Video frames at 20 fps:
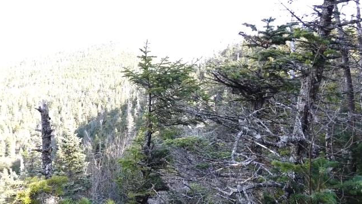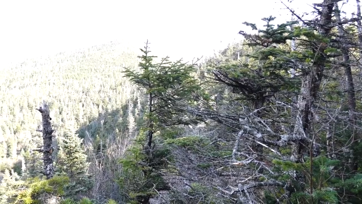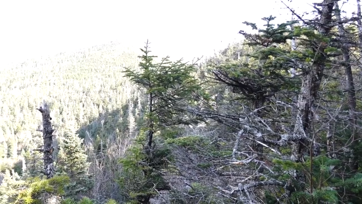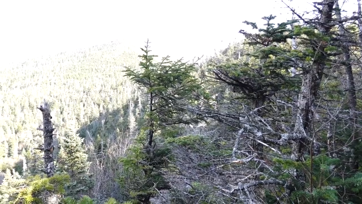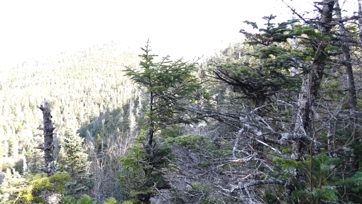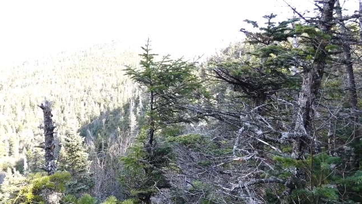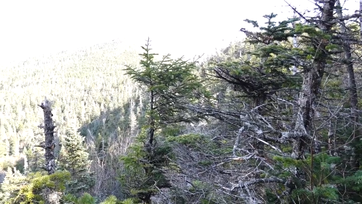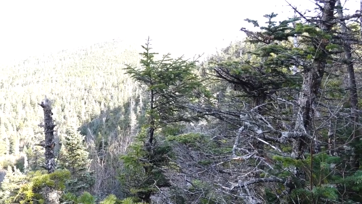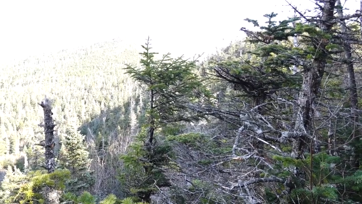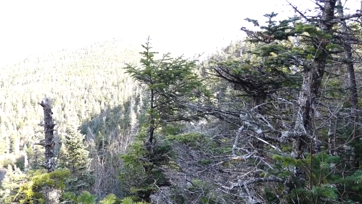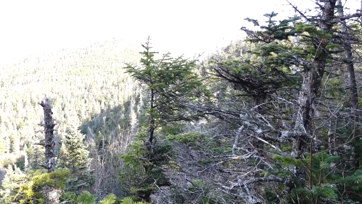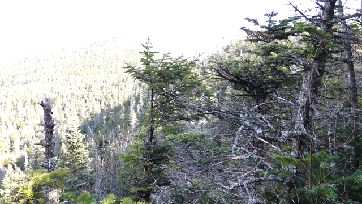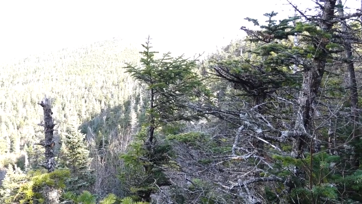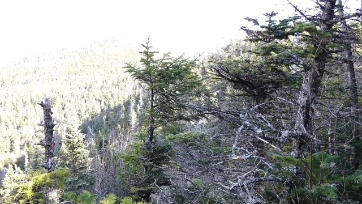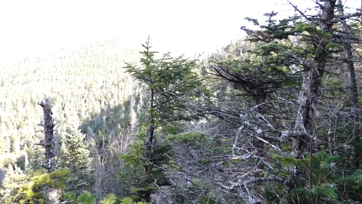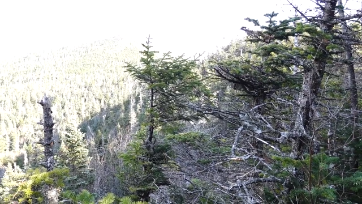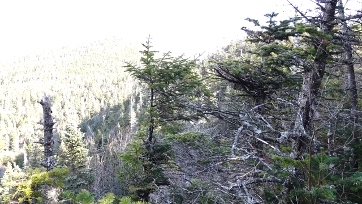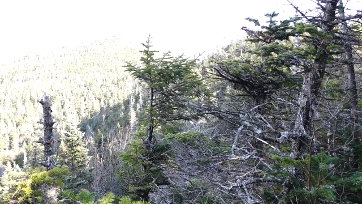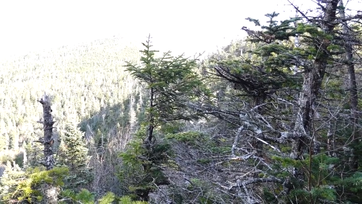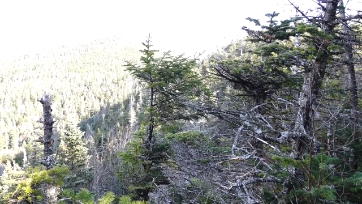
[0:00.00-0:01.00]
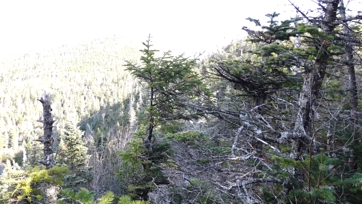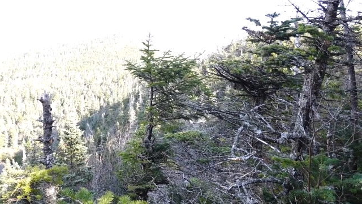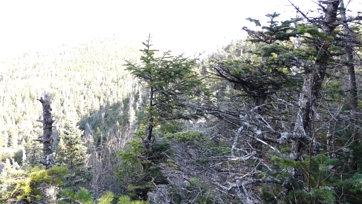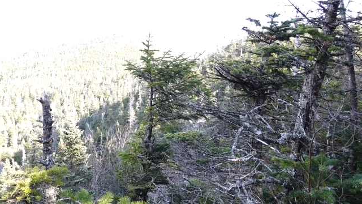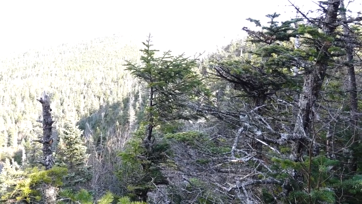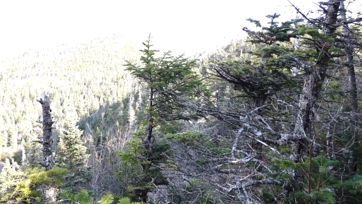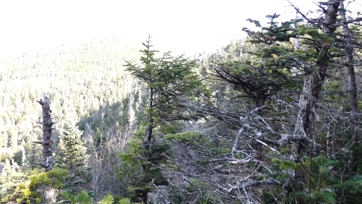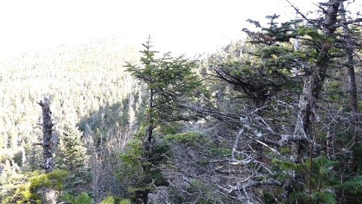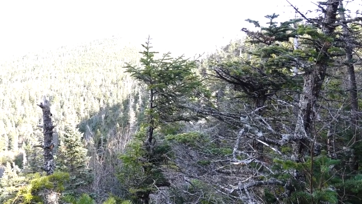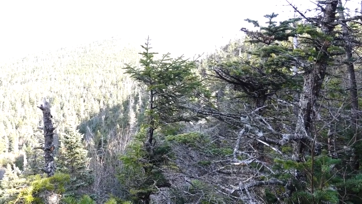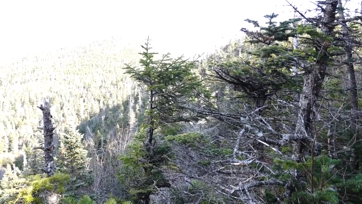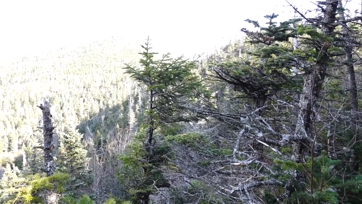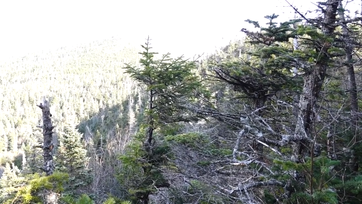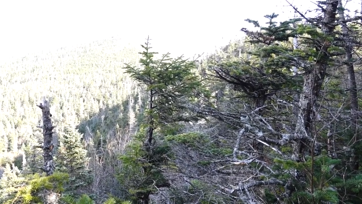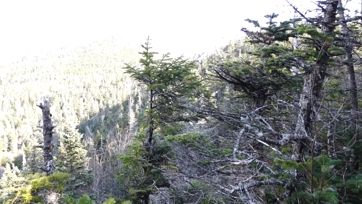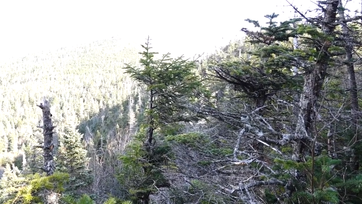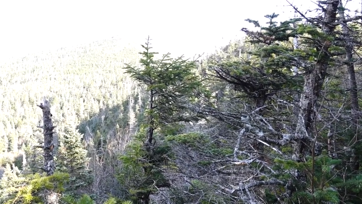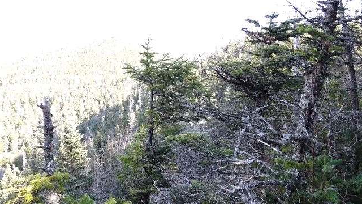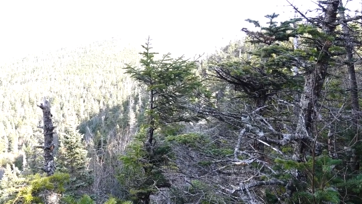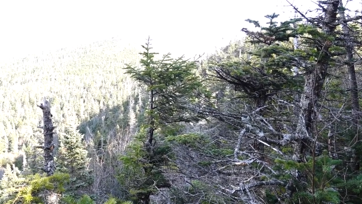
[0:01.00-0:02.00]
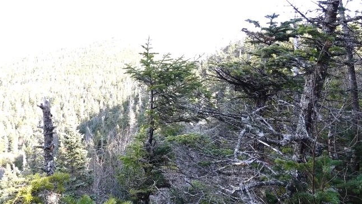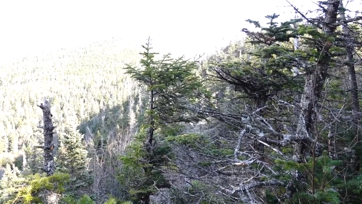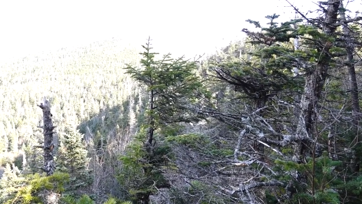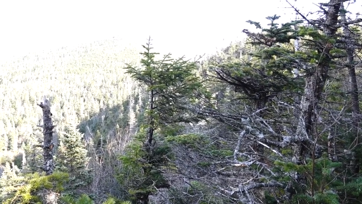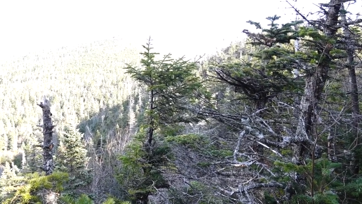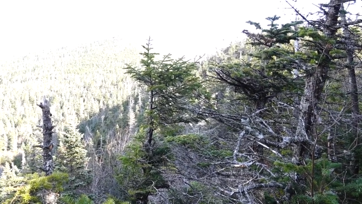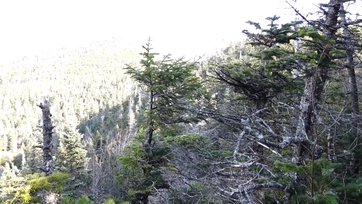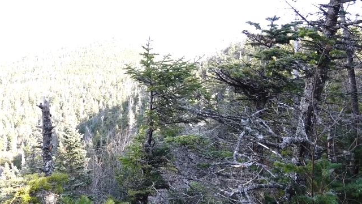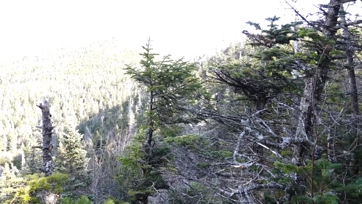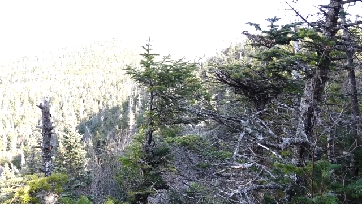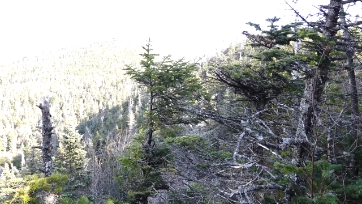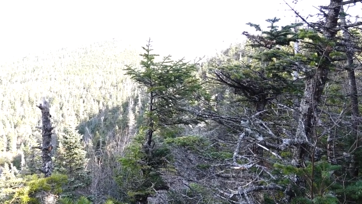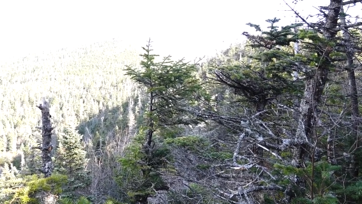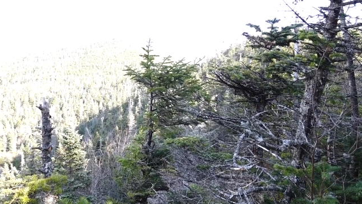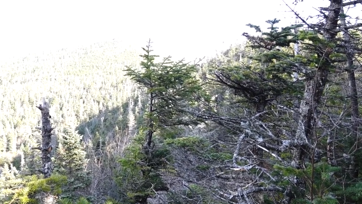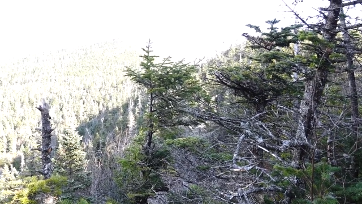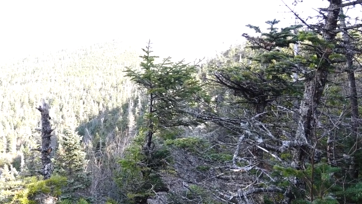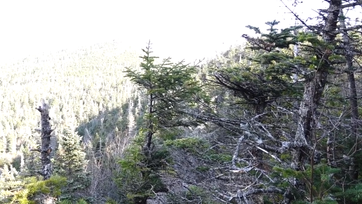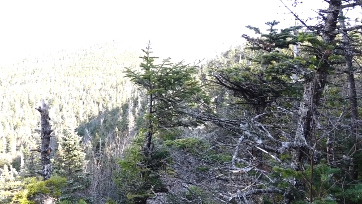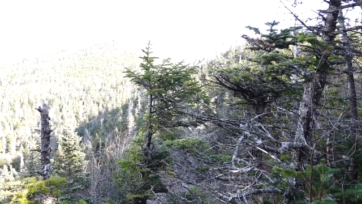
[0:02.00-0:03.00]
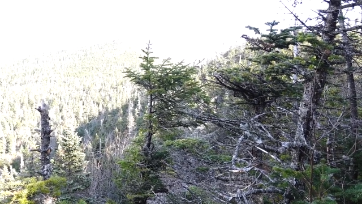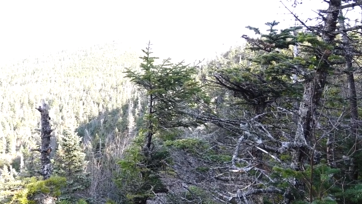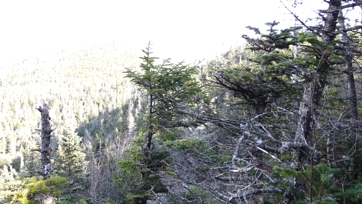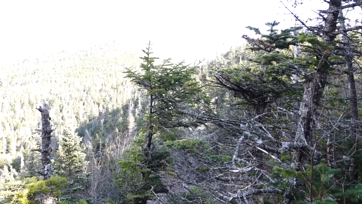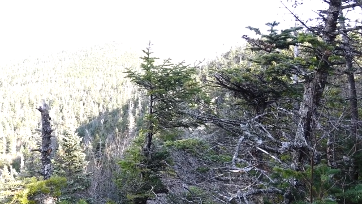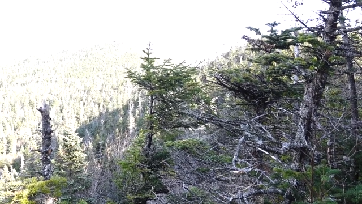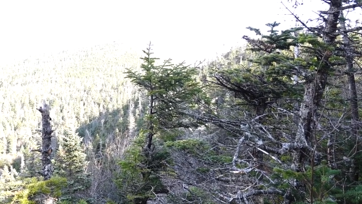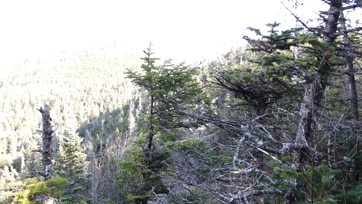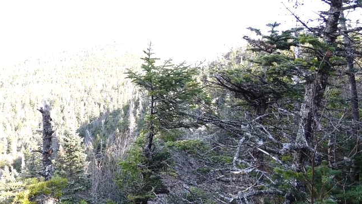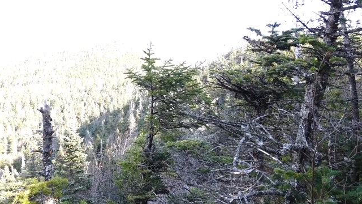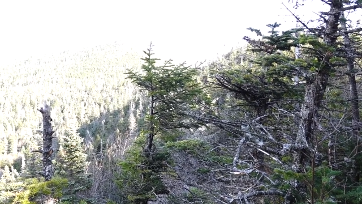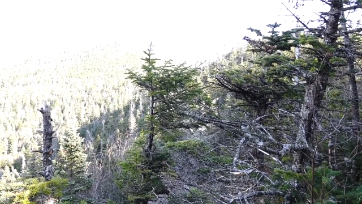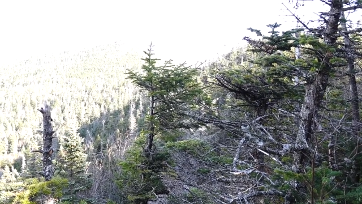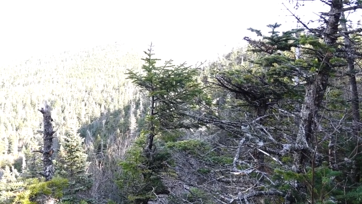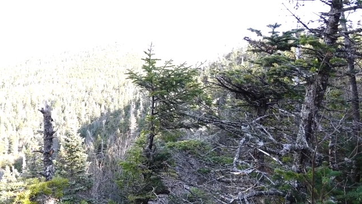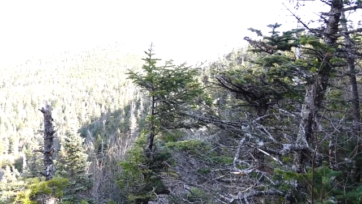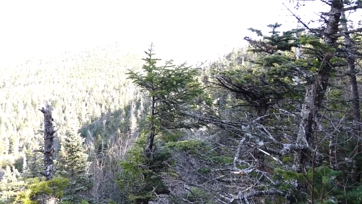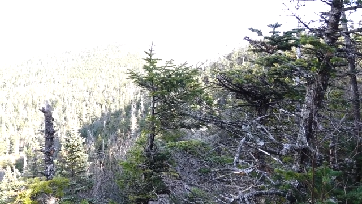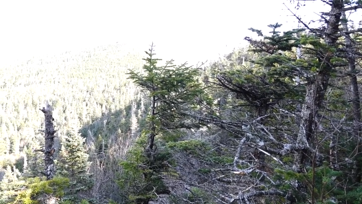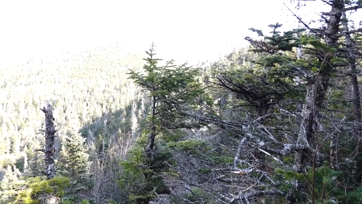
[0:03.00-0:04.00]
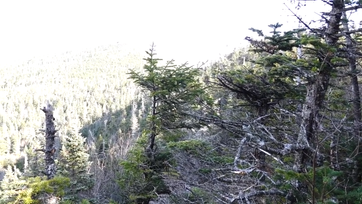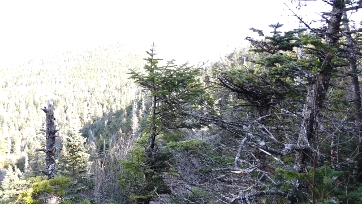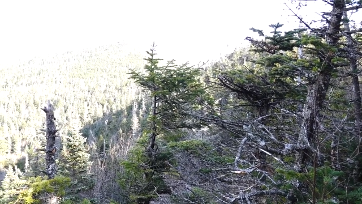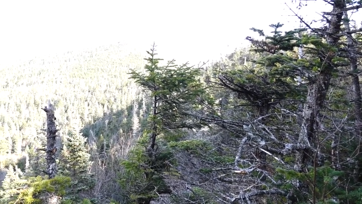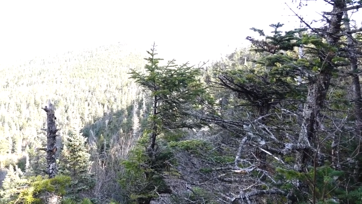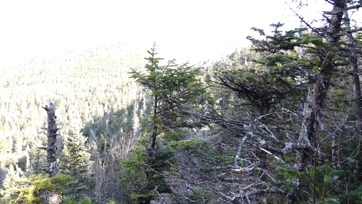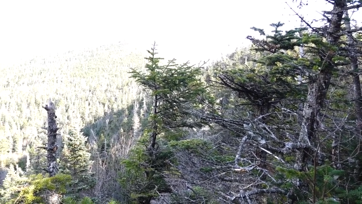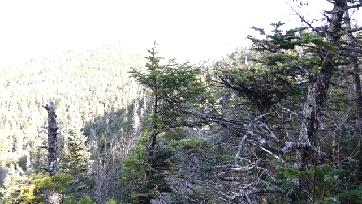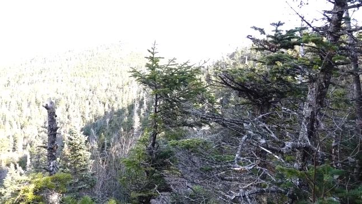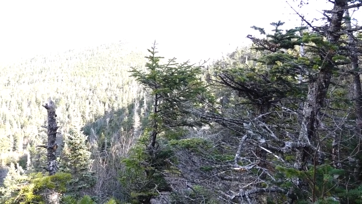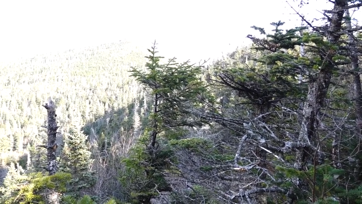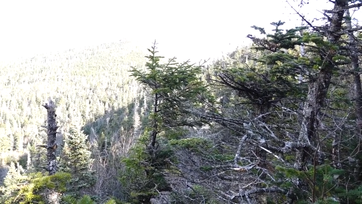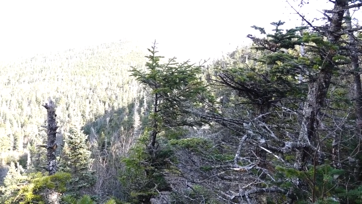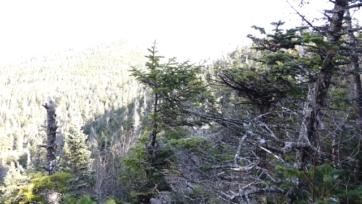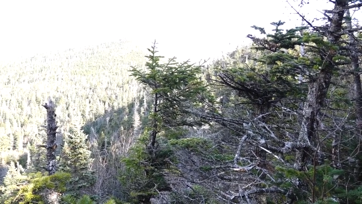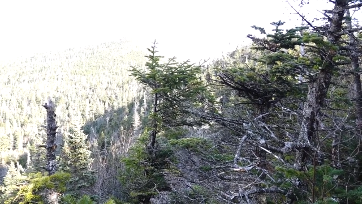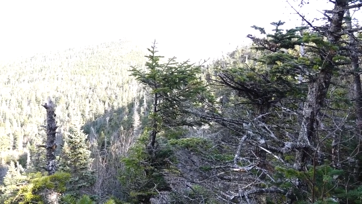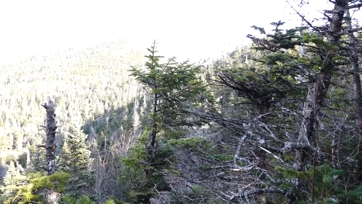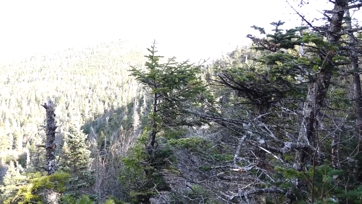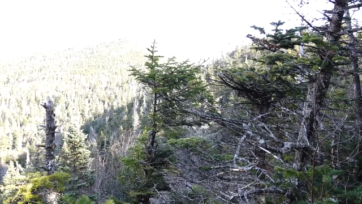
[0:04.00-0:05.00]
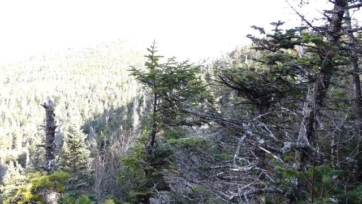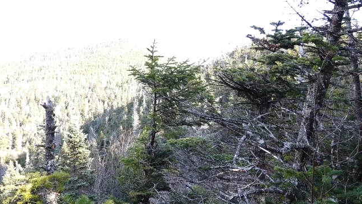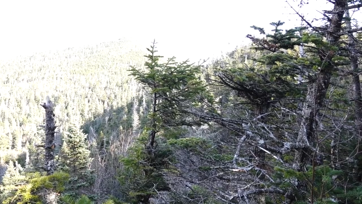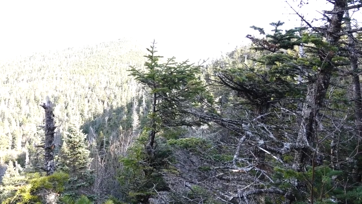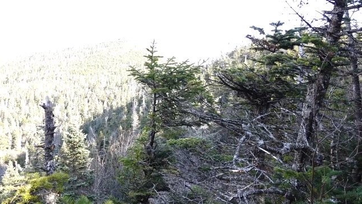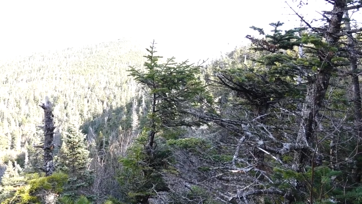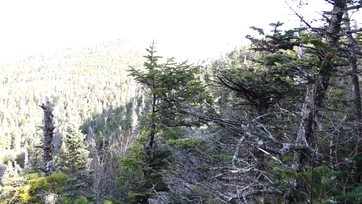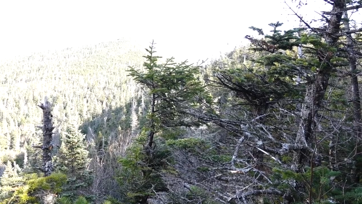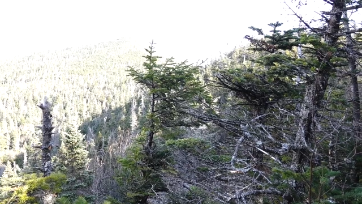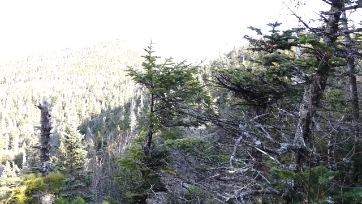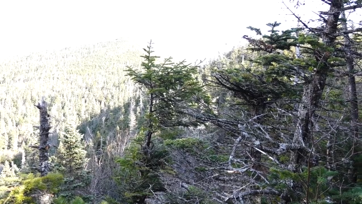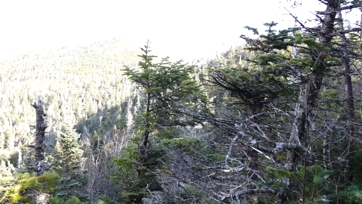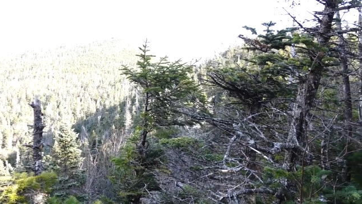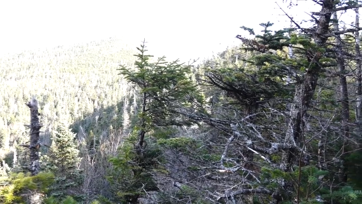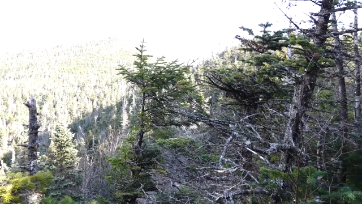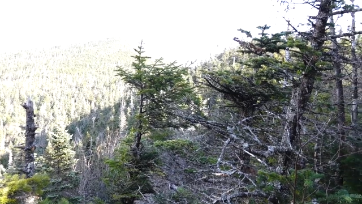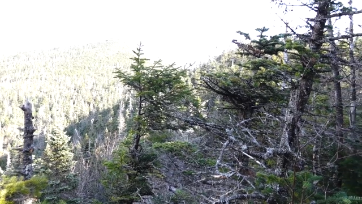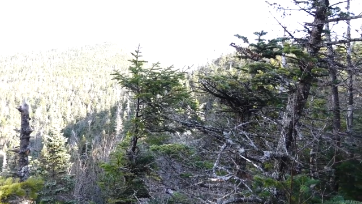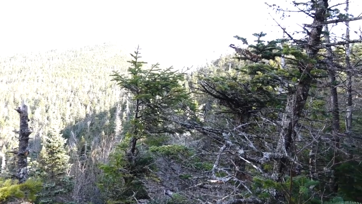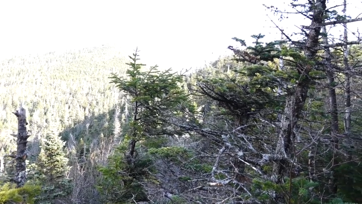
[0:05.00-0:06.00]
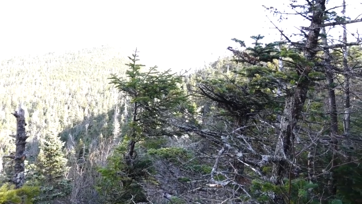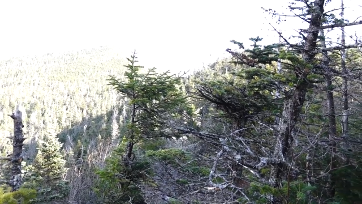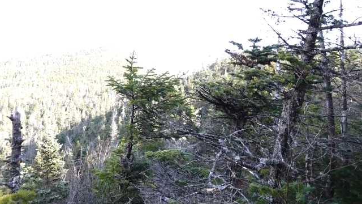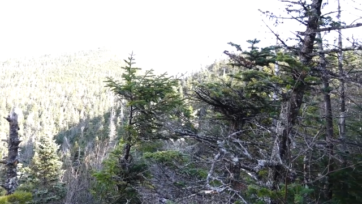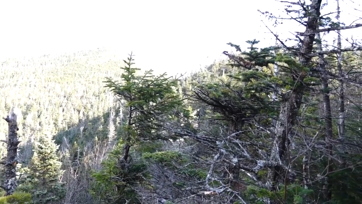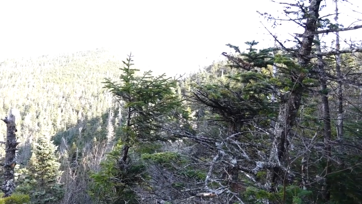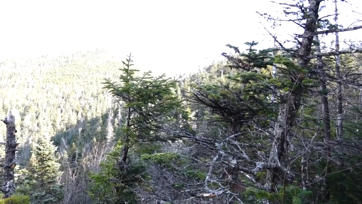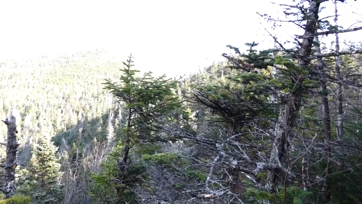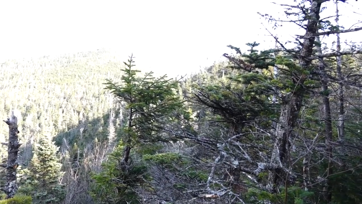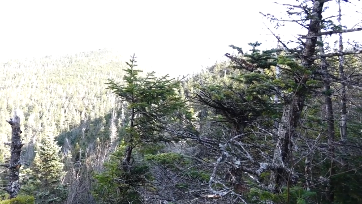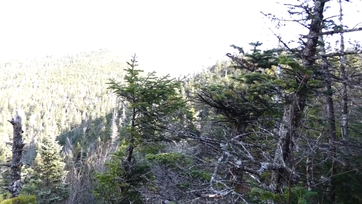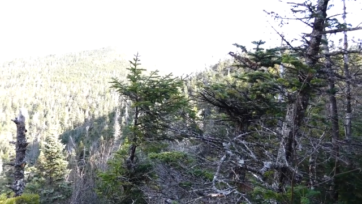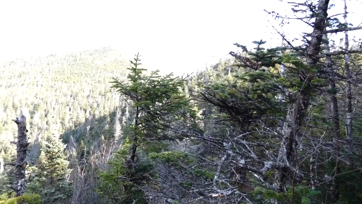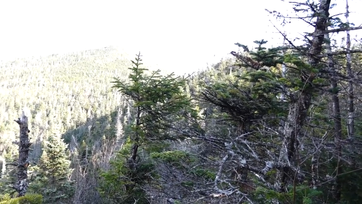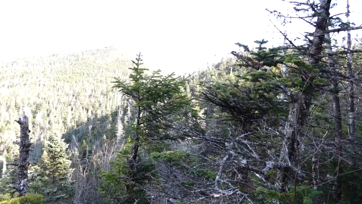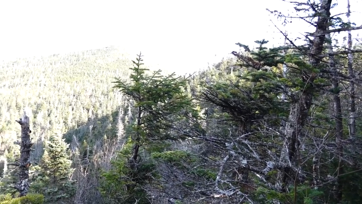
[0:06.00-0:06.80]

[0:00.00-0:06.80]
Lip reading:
(no speaker visible)